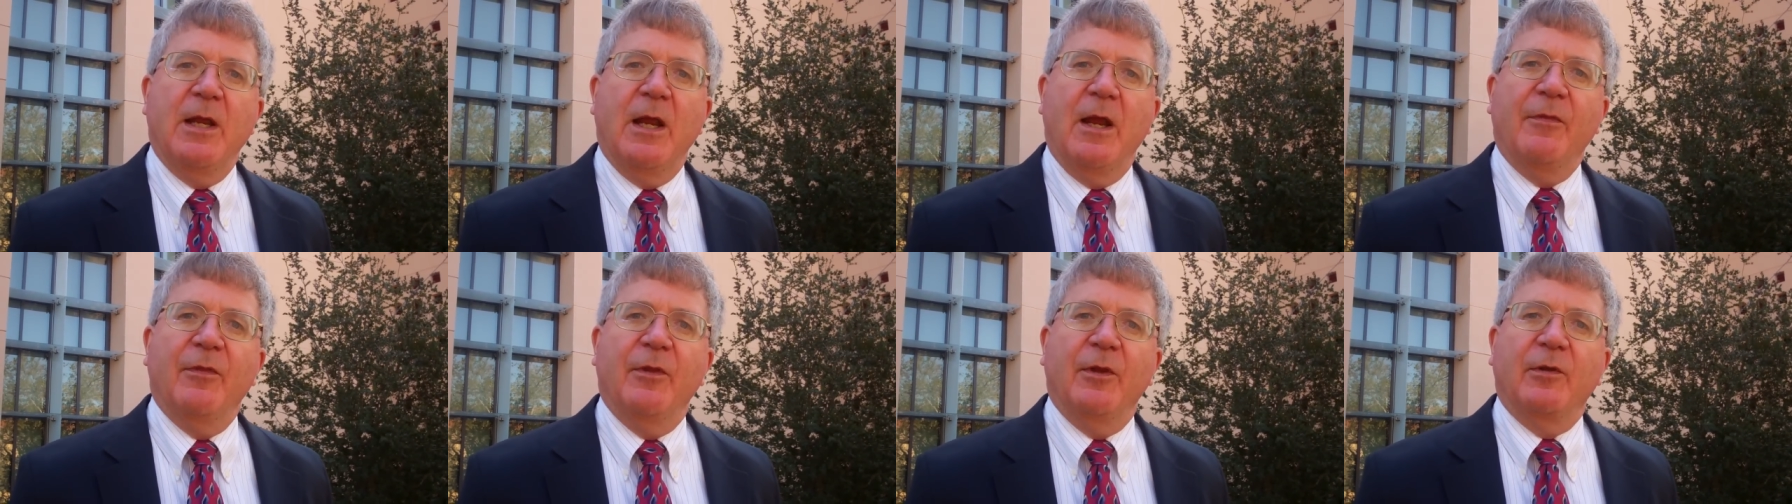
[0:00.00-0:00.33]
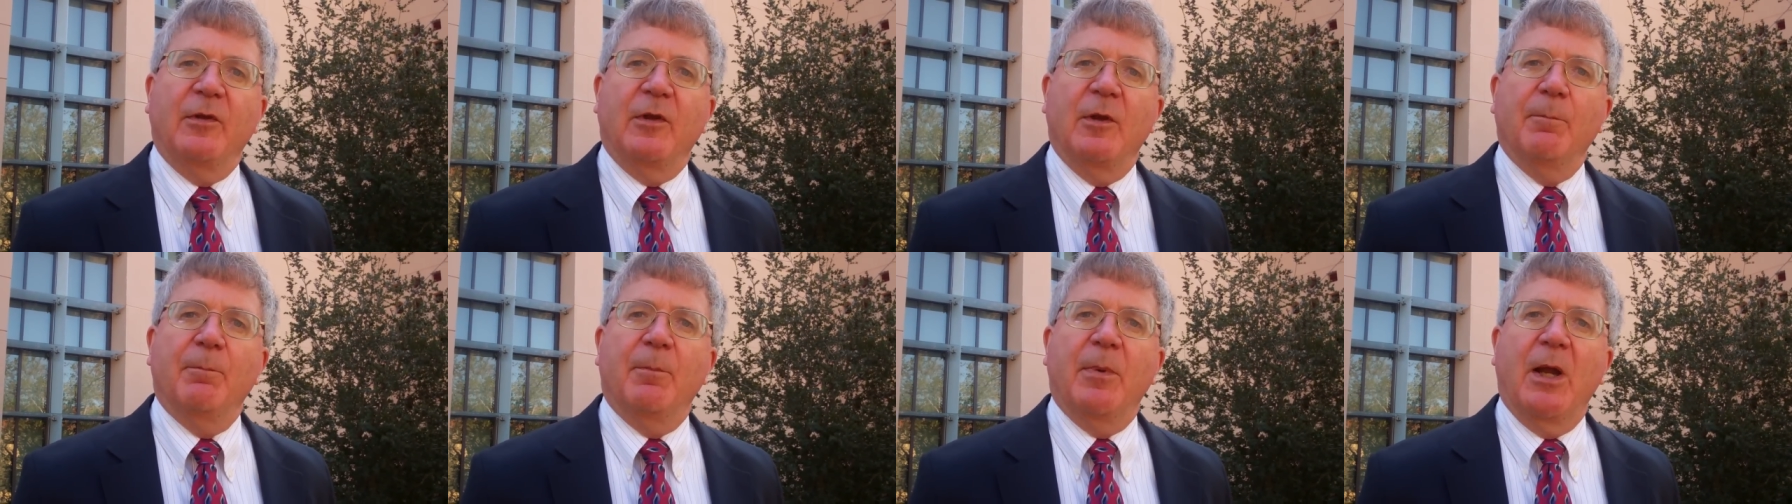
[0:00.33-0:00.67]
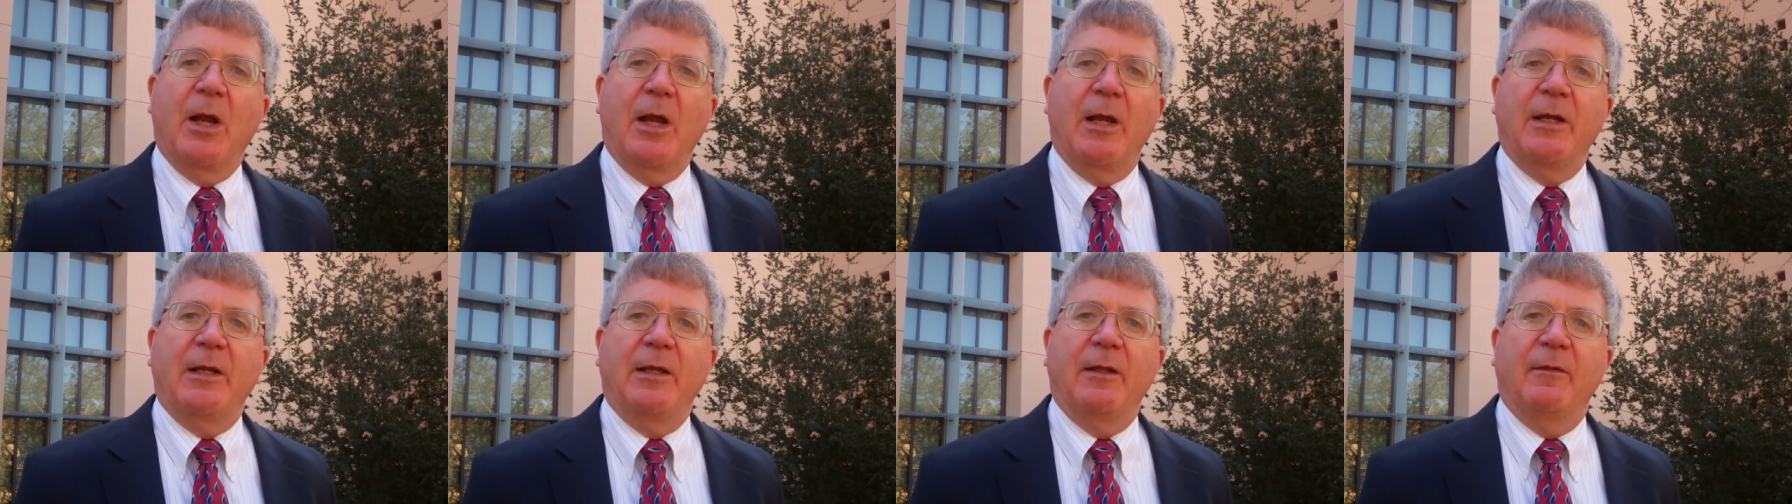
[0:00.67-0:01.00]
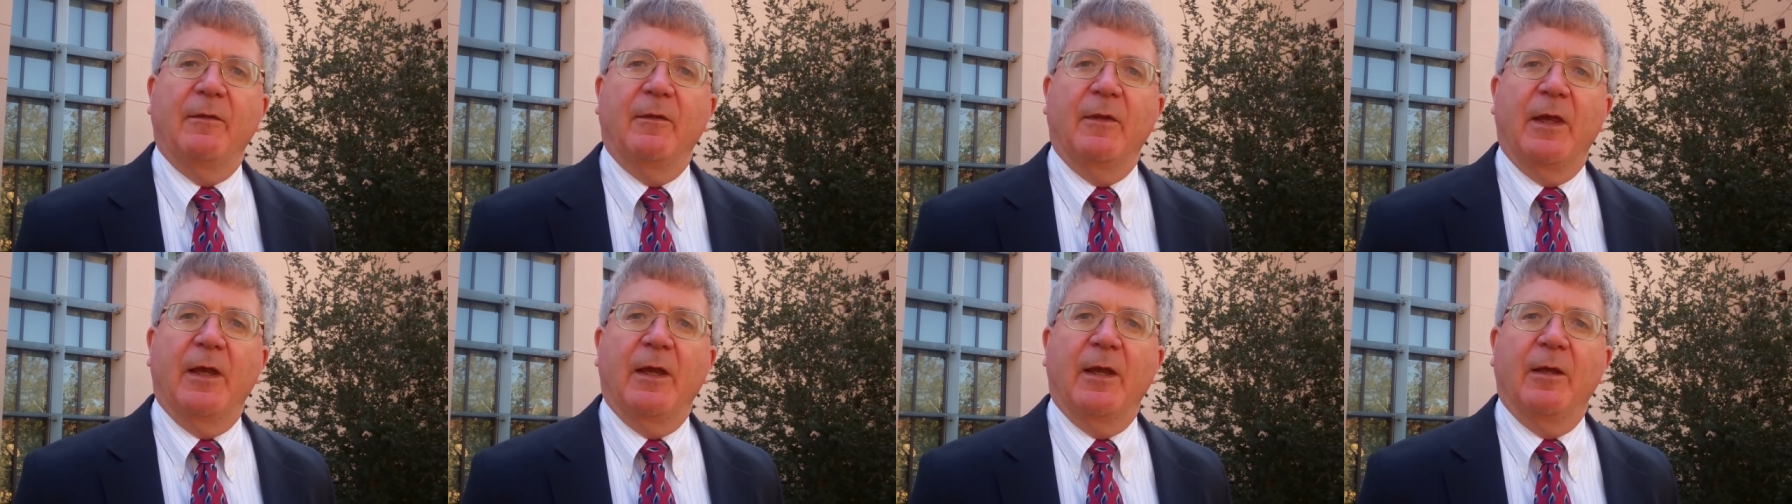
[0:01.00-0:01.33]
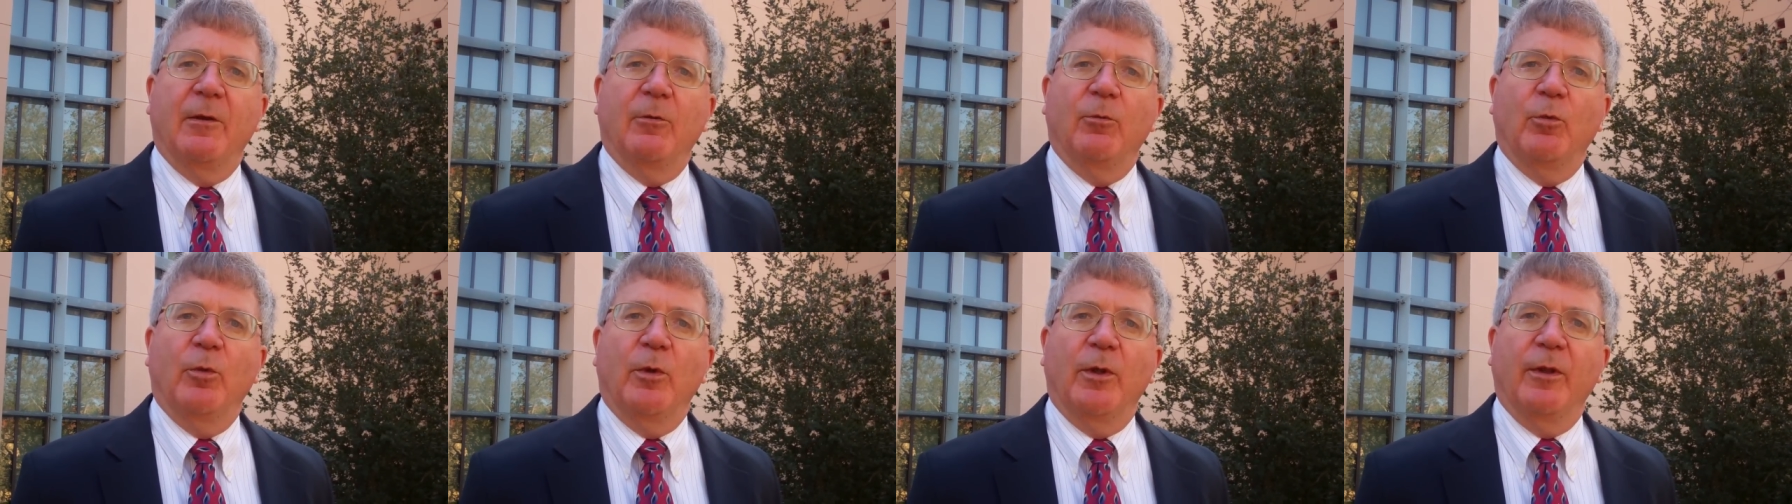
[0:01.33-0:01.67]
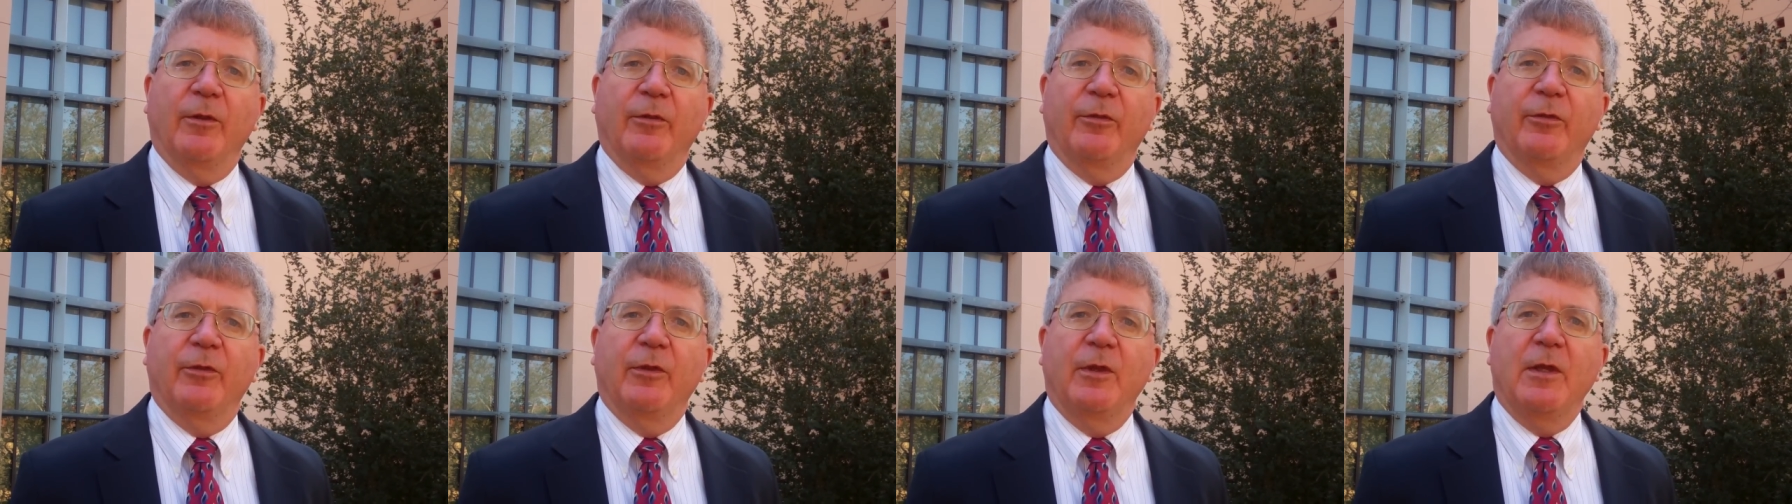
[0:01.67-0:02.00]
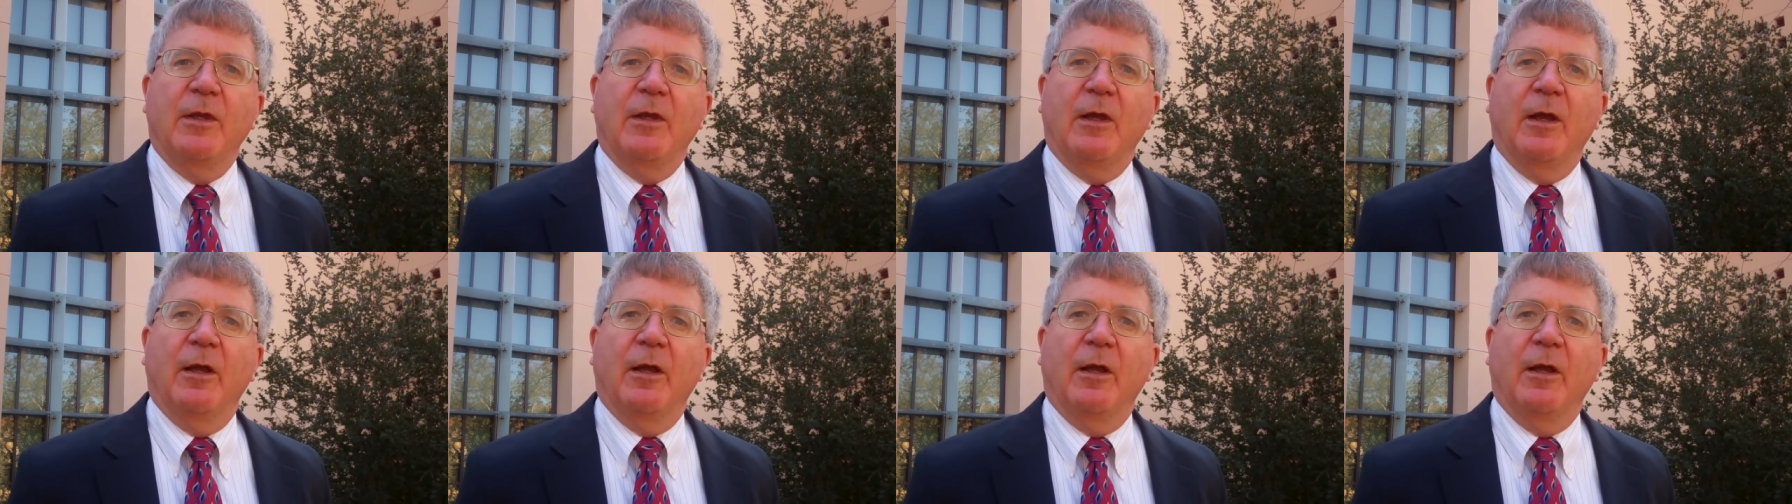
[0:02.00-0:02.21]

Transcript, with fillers: and then combining that with